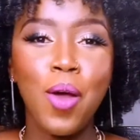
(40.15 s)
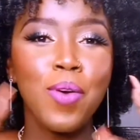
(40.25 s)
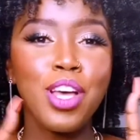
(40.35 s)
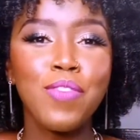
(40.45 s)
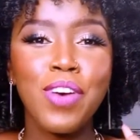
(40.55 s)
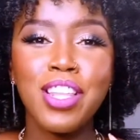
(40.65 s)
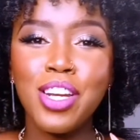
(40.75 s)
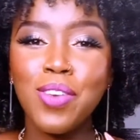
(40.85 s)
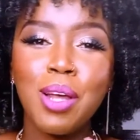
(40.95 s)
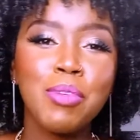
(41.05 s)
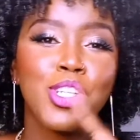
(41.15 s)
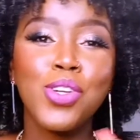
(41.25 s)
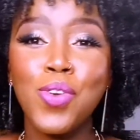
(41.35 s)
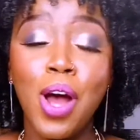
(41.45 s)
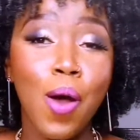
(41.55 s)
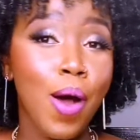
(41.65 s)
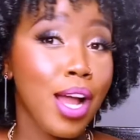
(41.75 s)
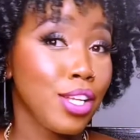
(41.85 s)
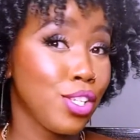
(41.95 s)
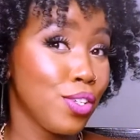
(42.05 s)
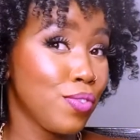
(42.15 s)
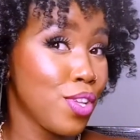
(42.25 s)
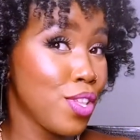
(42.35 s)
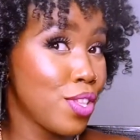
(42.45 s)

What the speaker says: Without further ado, let me show you how I achieved